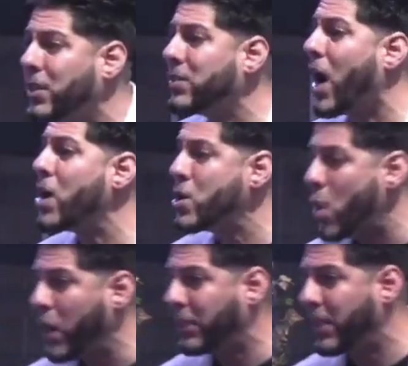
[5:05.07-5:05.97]

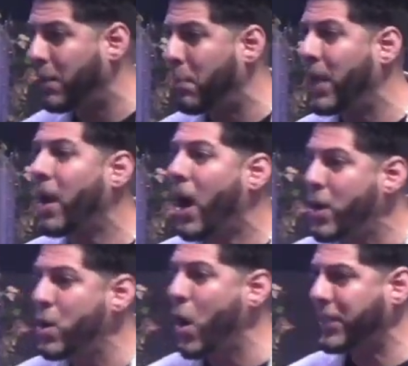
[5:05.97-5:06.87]
anointing mean?
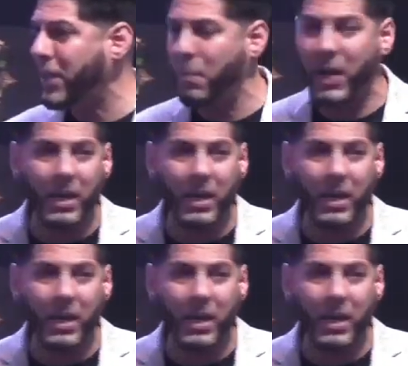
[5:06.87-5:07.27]
Anointing mean